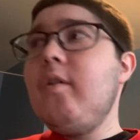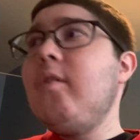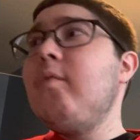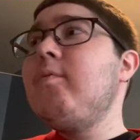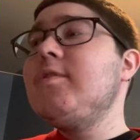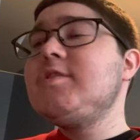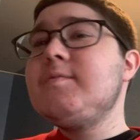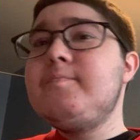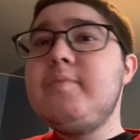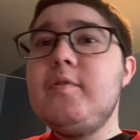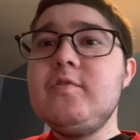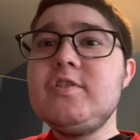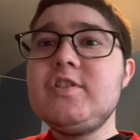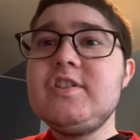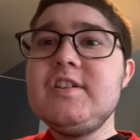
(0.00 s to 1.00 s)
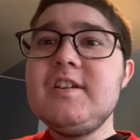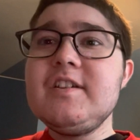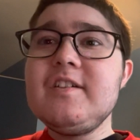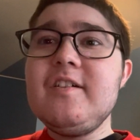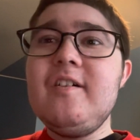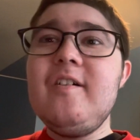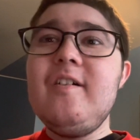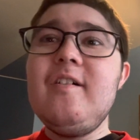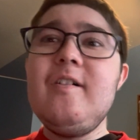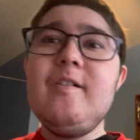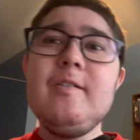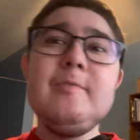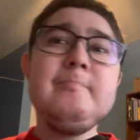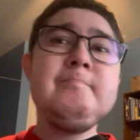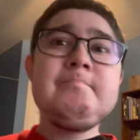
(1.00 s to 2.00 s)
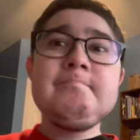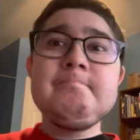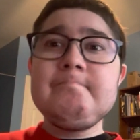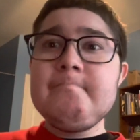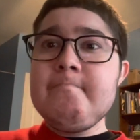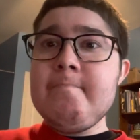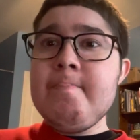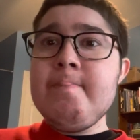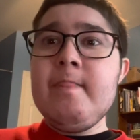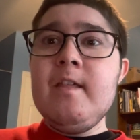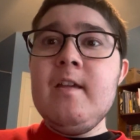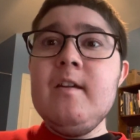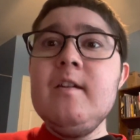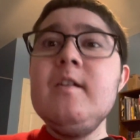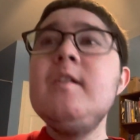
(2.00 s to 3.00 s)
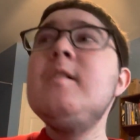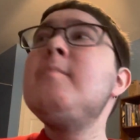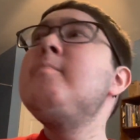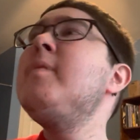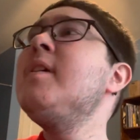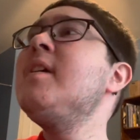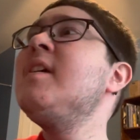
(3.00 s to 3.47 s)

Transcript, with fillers: was a bullshit call. But